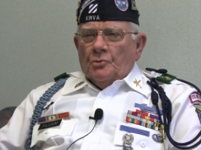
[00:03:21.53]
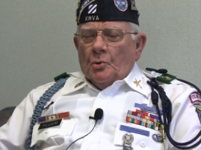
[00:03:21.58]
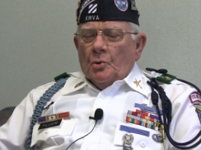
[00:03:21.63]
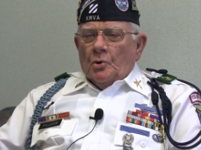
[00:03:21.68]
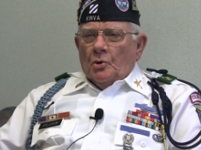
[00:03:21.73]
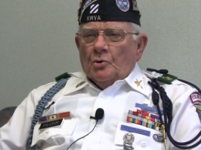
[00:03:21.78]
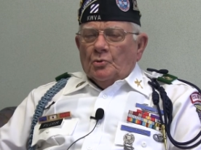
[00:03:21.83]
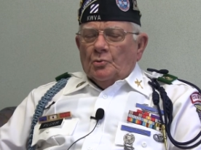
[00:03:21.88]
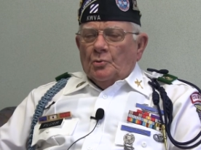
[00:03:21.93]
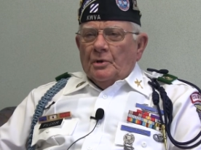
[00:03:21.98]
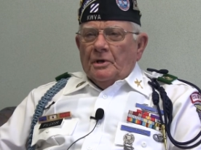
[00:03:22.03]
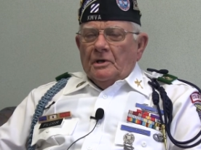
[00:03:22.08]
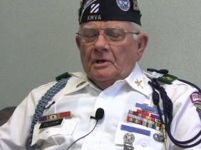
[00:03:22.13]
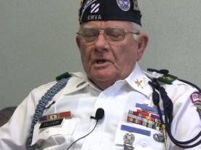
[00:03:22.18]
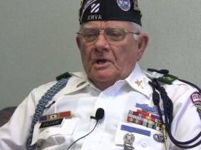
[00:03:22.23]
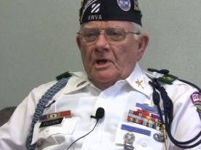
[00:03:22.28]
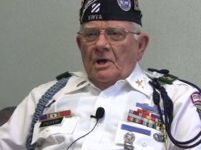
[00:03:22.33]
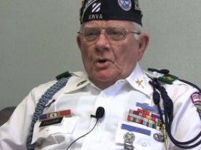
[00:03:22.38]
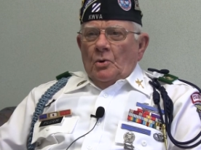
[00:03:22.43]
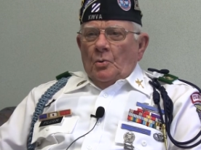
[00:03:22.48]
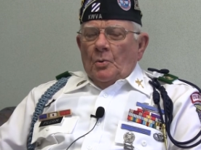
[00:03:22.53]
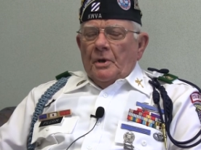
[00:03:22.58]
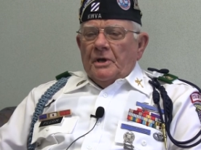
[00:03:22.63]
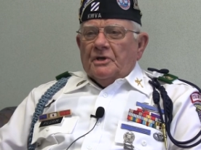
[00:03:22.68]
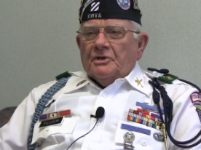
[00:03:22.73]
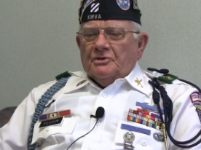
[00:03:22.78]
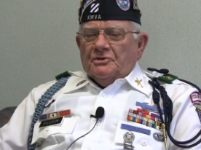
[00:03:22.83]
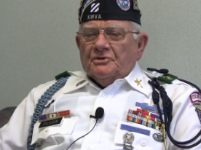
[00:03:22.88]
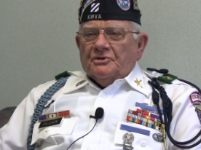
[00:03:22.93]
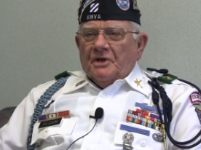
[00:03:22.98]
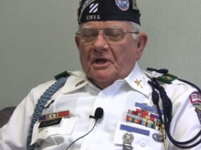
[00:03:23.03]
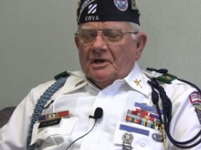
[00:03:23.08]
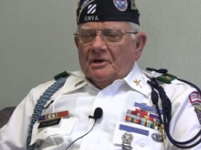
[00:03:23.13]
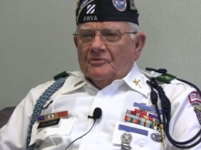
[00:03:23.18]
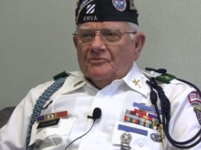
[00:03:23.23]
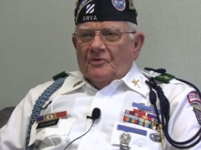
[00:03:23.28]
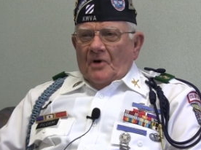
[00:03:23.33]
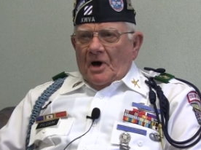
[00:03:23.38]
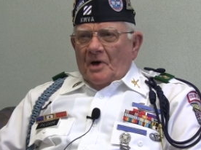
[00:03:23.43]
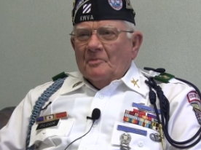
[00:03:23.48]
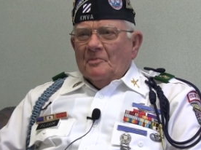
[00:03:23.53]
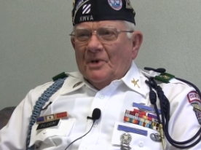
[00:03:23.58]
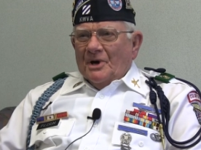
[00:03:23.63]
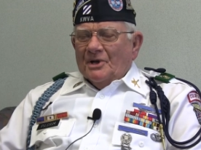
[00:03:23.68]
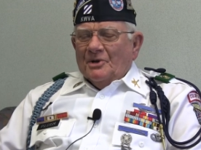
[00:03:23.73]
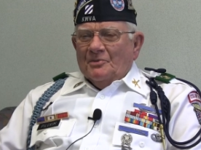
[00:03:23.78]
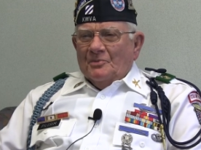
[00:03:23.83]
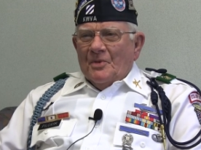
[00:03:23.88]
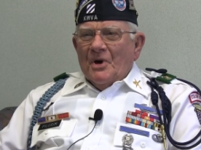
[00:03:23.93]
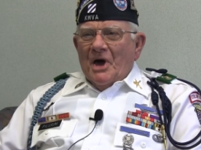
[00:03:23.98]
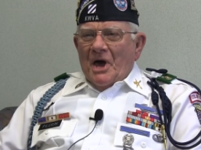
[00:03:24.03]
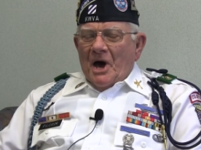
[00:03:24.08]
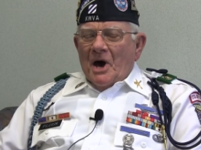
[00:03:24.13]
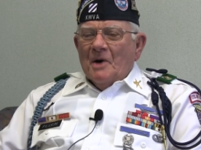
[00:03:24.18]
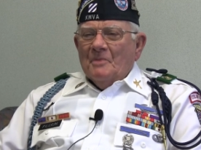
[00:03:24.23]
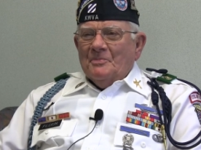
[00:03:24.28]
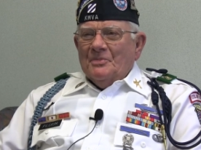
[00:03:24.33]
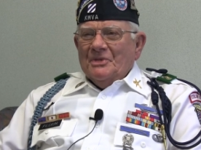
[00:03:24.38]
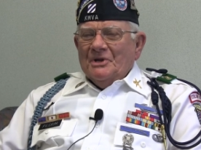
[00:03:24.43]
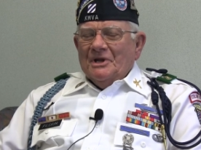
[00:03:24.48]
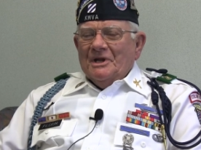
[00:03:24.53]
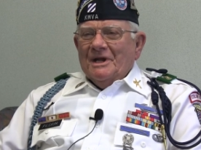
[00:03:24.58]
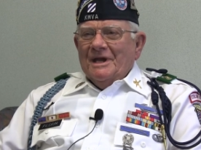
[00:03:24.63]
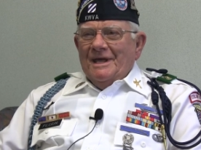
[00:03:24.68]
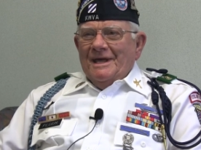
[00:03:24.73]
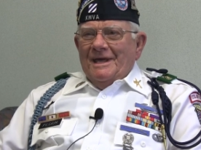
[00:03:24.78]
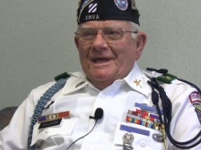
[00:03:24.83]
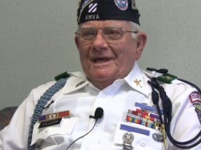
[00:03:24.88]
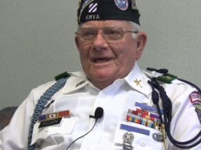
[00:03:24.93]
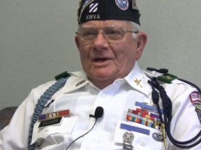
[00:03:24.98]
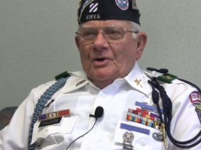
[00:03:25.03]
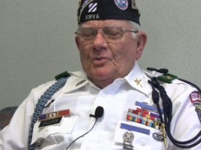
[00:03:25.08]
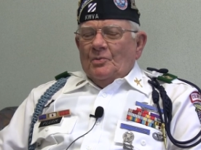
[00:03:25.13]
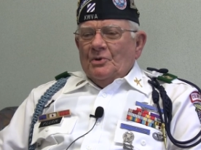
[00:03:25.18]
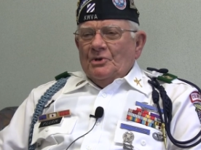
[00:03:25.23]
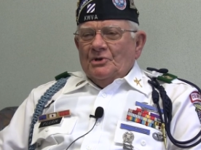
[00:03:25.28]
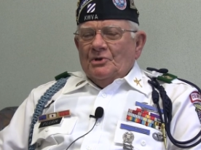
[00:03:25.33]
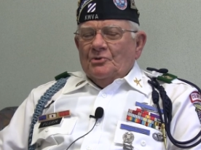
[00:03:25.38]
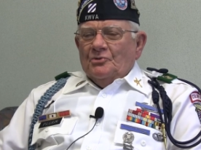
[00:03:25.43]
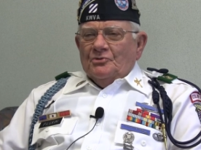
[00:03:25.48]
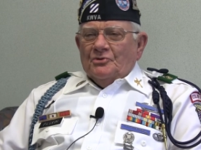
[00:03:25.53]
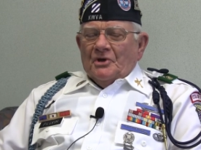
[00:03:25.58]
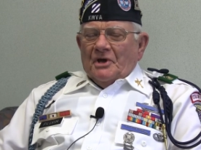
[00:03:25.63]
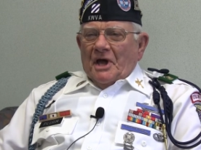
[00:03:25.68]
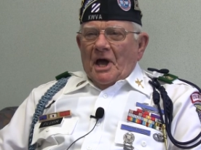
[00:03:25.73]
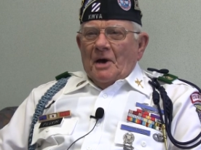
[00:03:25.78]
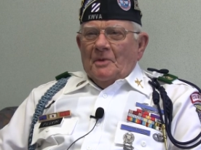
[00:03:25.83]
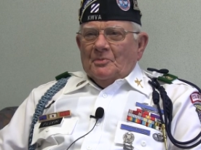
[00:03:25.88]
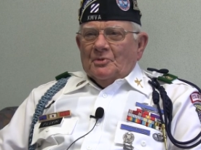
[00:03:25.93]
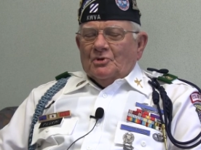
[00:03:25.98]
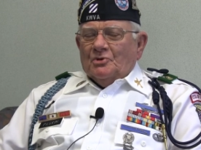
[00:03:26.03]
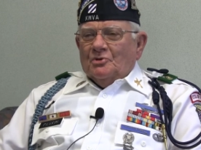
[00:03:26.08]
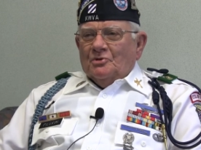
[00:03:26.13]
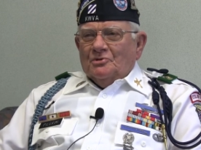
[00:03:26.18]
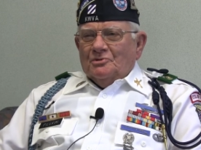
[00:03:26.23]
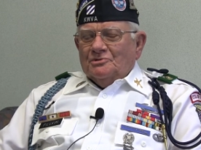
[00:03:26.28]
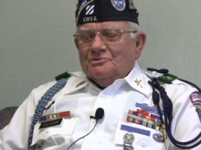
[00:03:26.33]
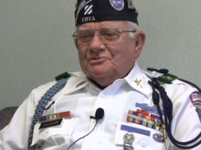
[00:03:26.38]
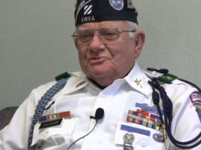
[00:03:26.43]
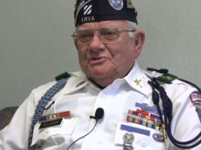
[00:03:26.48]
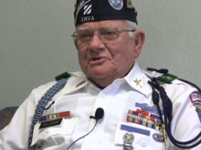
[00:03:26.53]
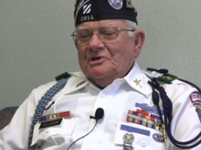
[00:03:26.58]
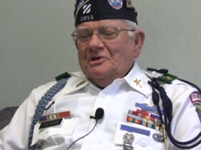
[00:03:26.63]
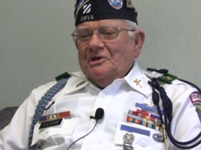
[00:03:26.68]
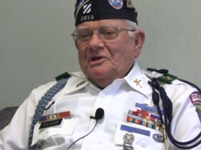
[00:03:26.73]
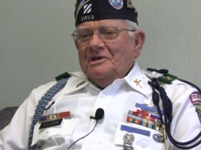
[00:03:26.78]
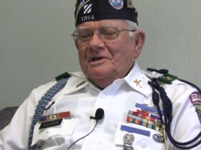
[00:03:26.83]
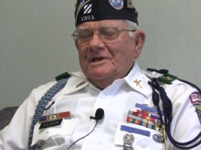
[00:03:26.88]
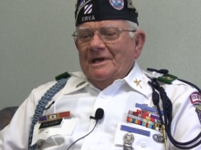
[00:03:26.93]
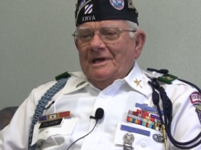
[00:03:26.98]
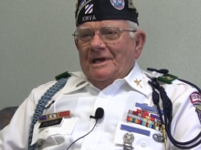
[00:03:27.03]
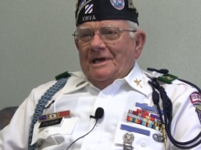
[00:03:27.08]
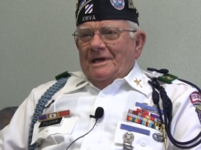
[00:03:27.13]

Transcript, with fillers: the world. We, we could identify them on a map and we knew the capitals and